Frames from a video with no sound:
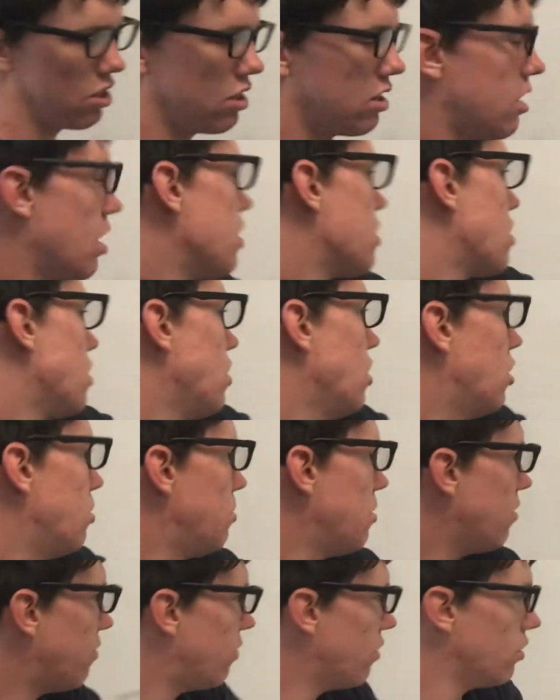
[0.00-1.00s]
just takes a little
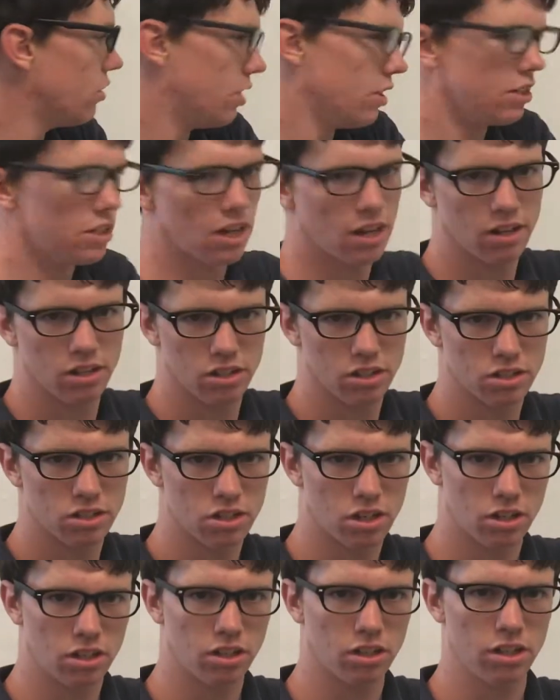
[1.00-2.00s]
bit of voltage out of the
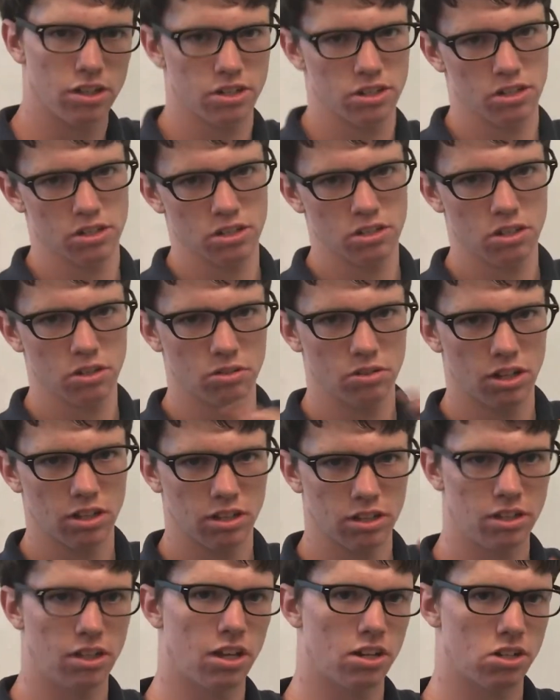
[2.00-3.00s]
circulation so
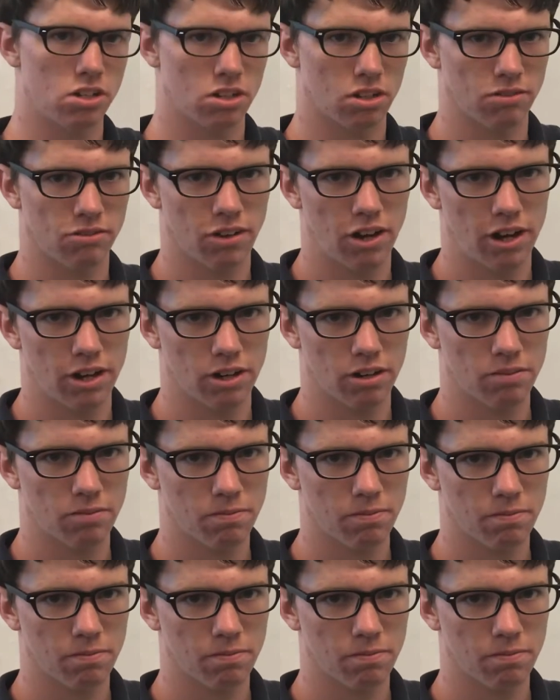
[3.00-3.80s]
nothing catches on fire.